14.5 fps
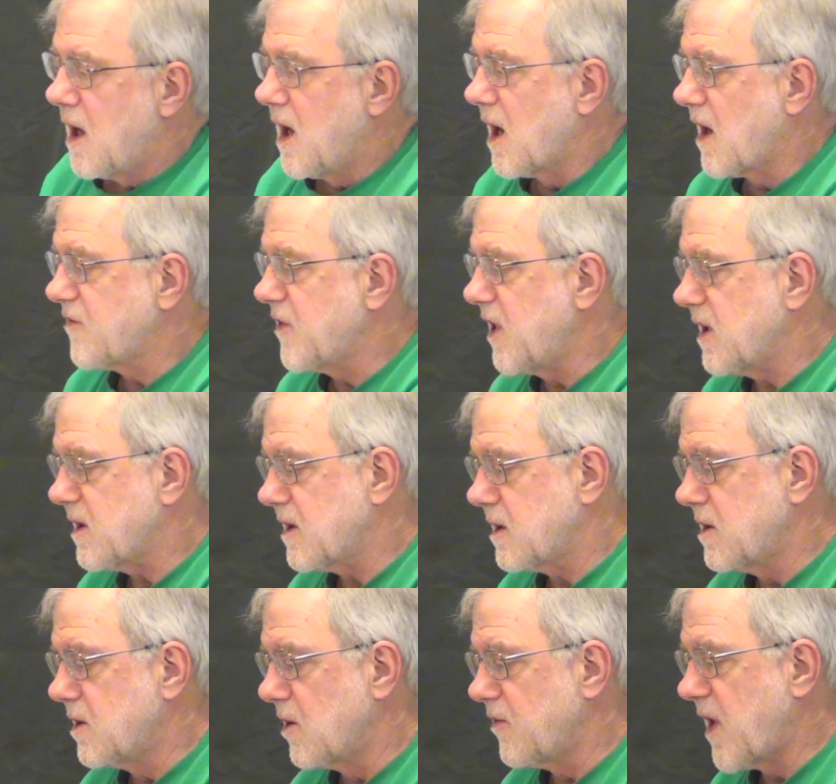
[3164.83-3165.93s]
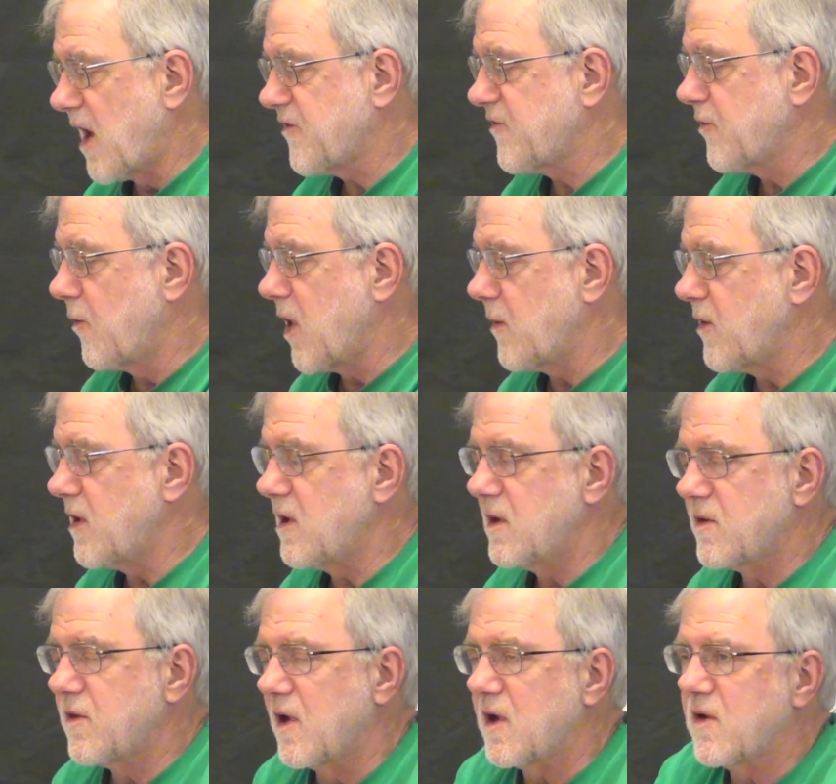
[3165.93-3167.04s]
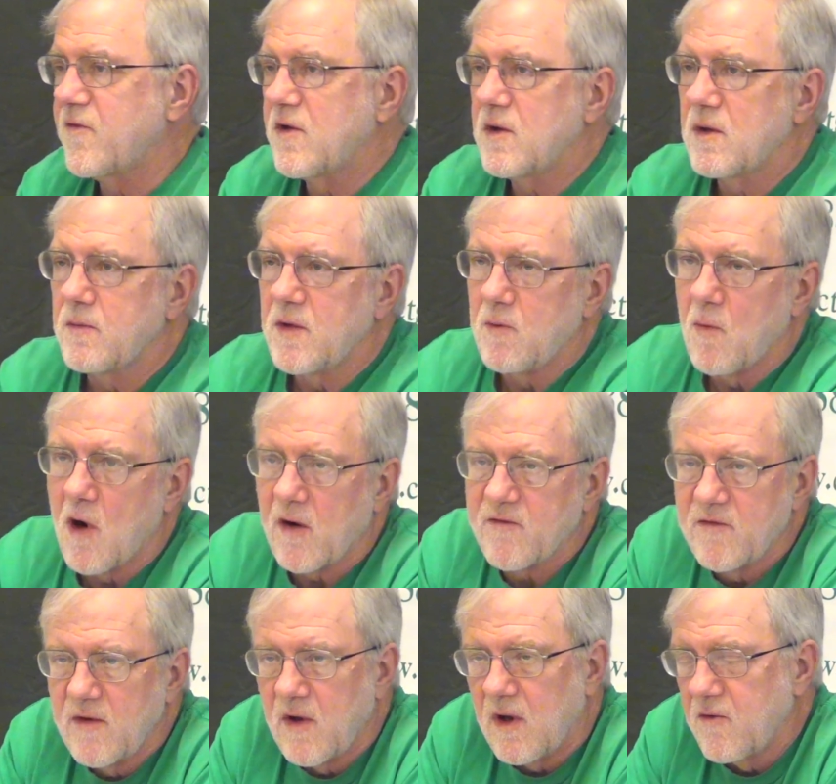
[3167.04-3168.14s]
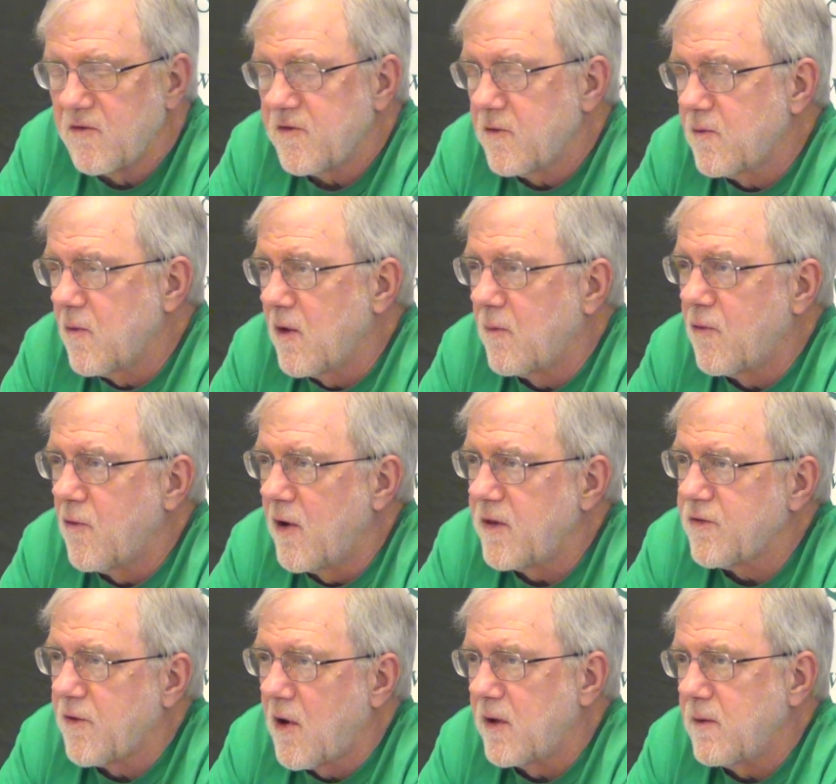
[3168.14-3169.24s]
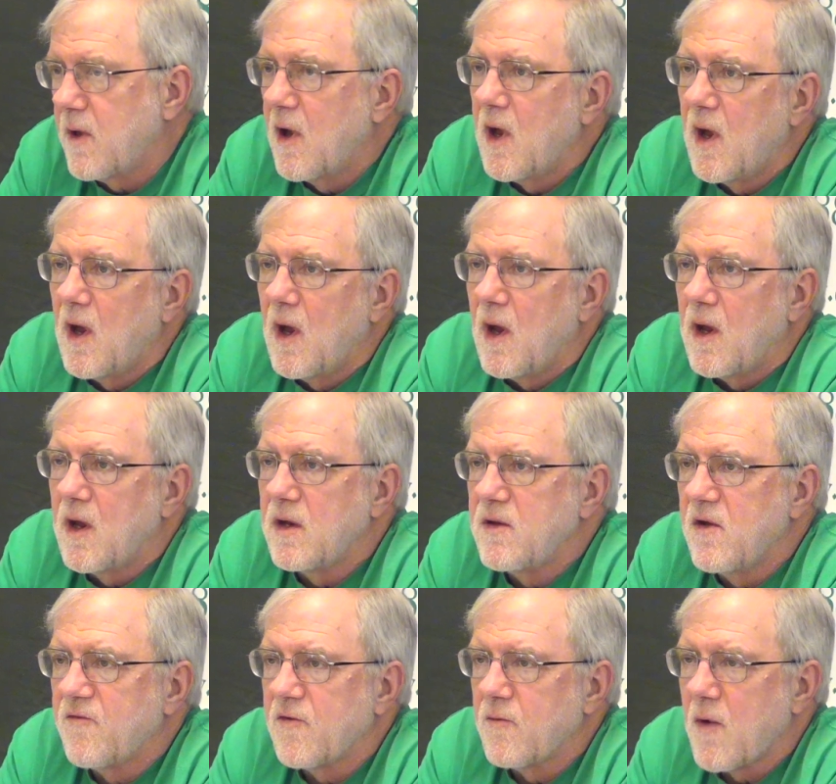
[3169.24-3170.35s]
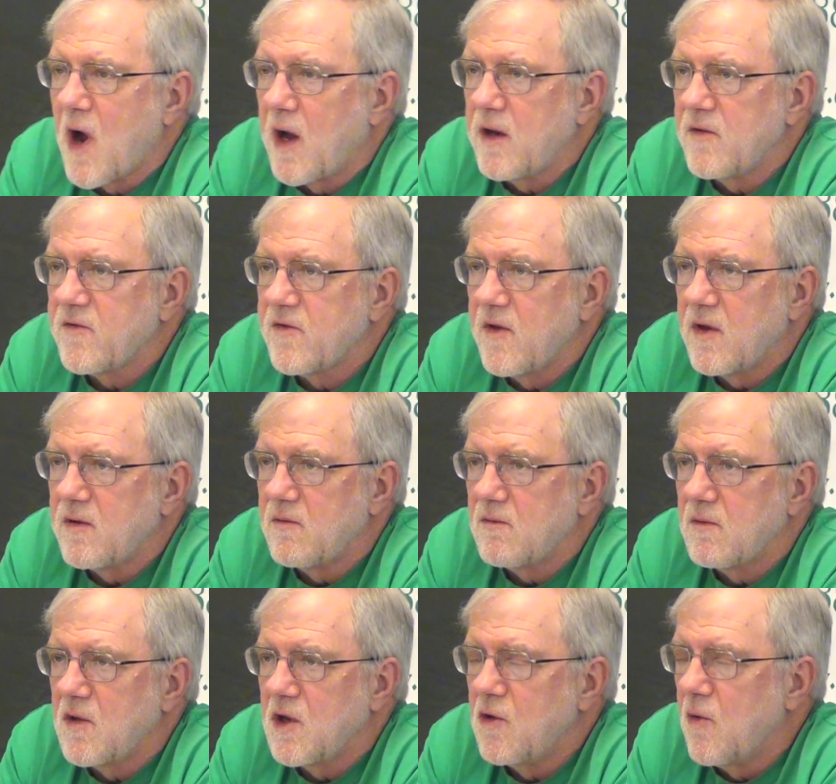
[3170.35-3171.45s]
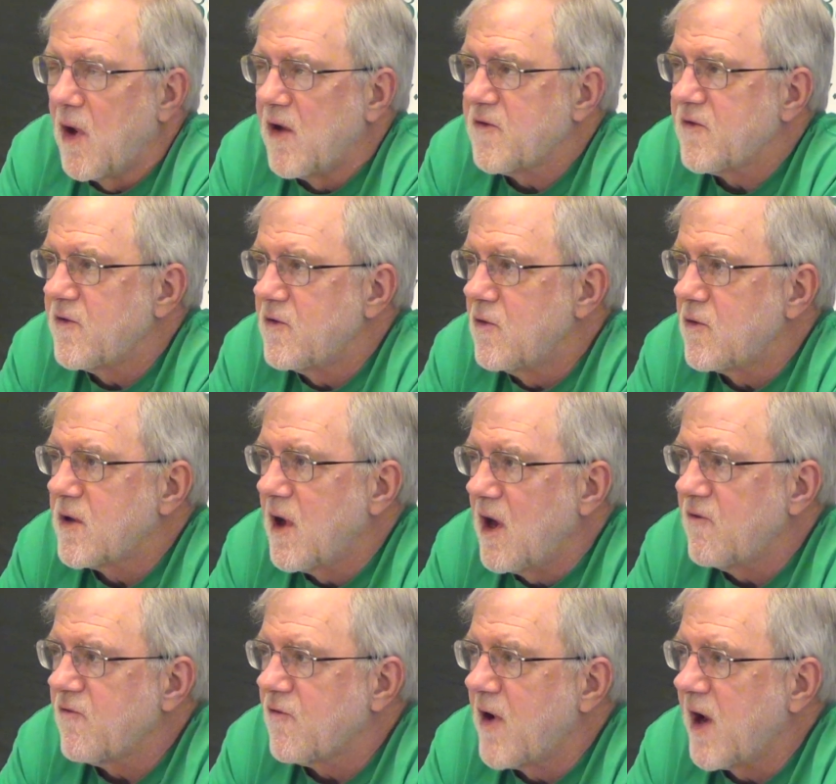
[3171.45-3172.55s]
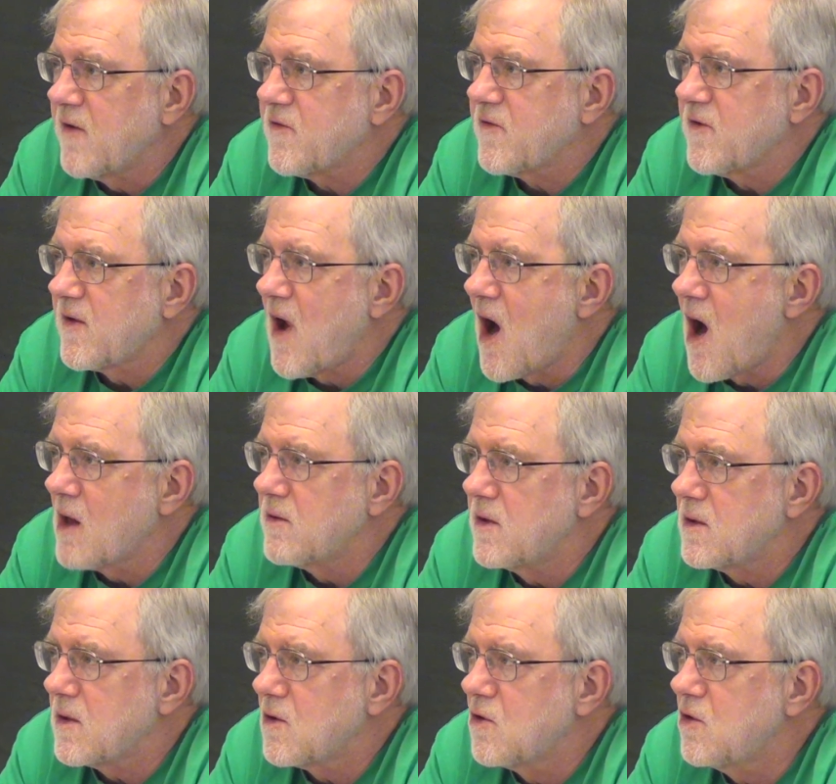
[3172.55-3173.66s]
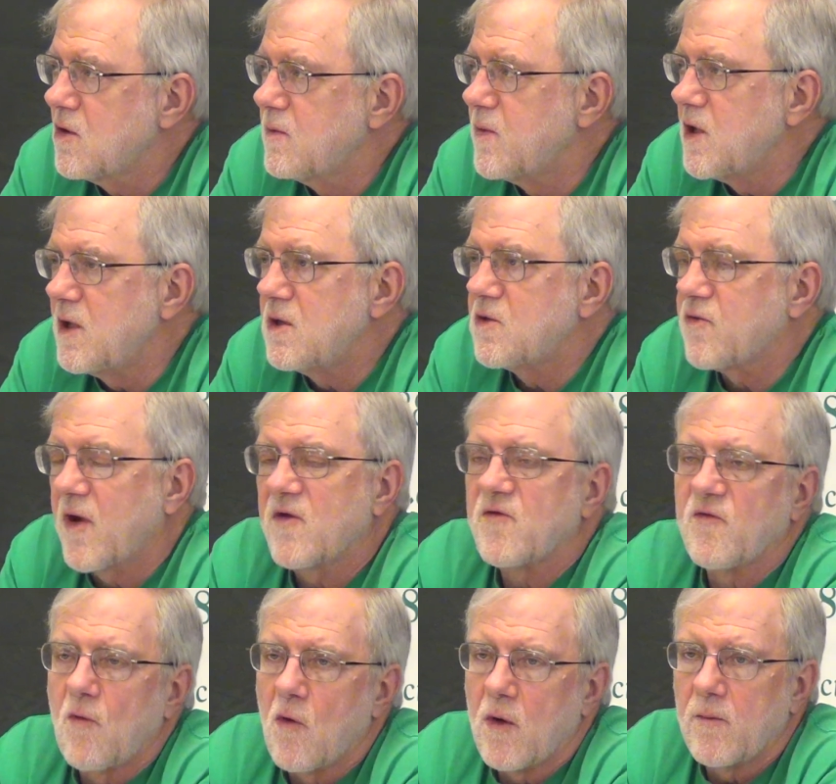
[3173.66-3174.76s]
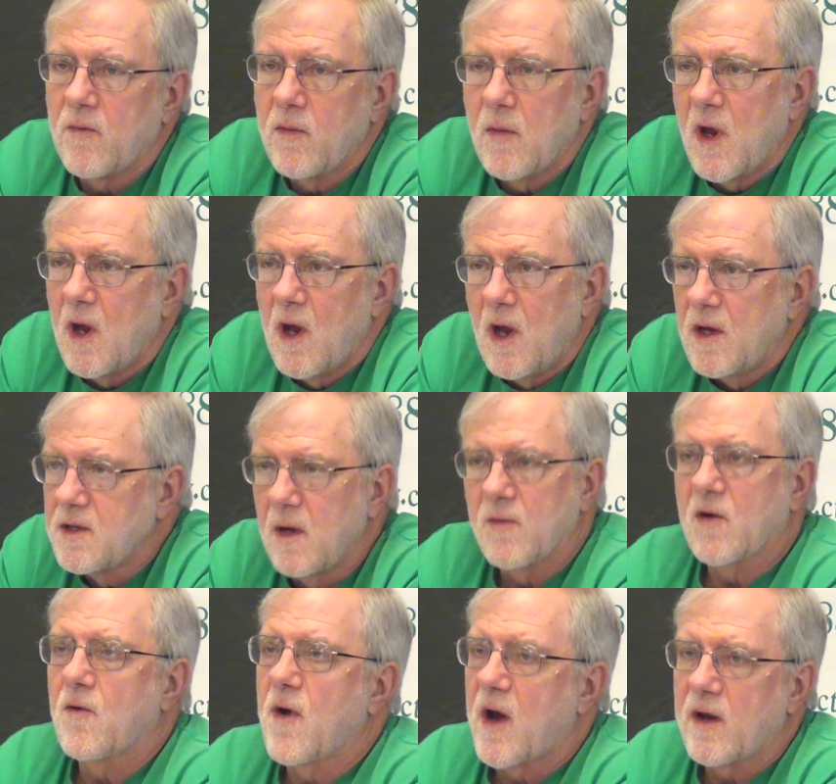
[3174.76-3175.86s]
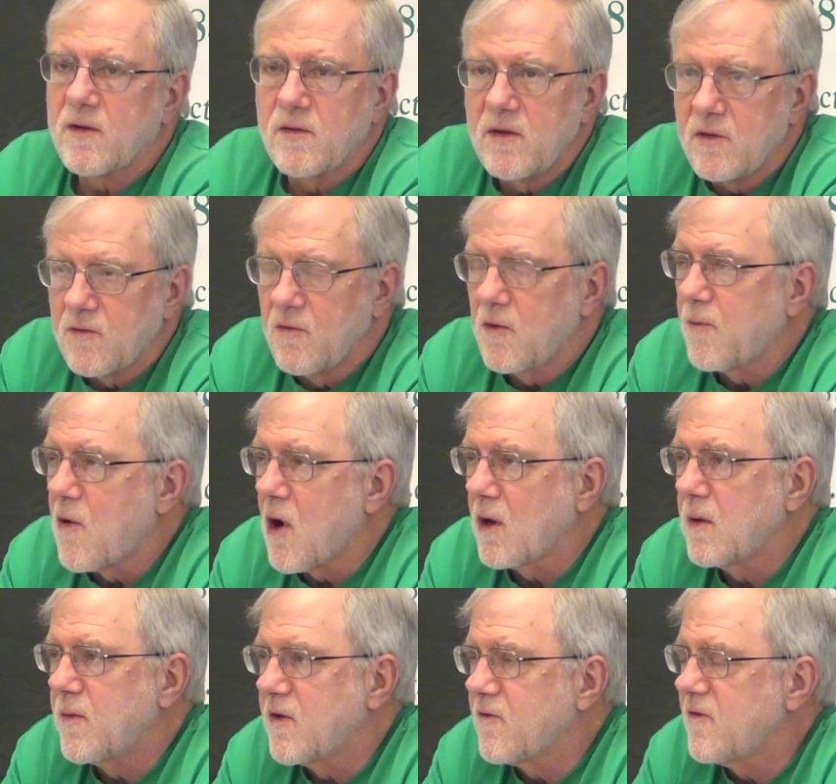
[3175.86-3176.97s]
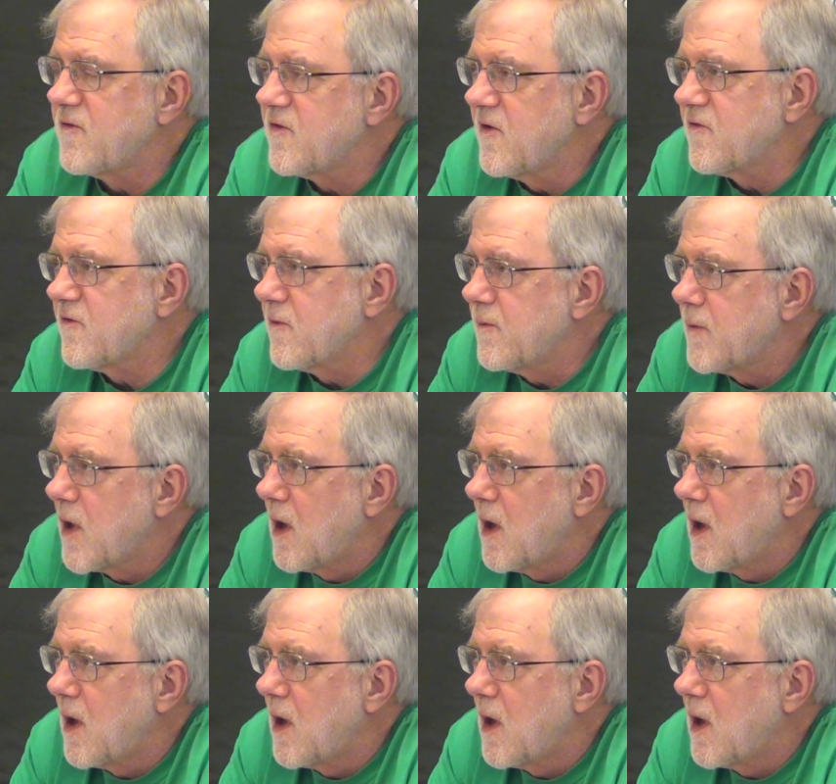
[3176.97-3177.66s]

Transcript: And I think, that's the way we need to think of it. I mean, Marx and Engels at one point thought in different writings that the US, the UK, France, and Holland could be transformed democratically through a parliamentary system.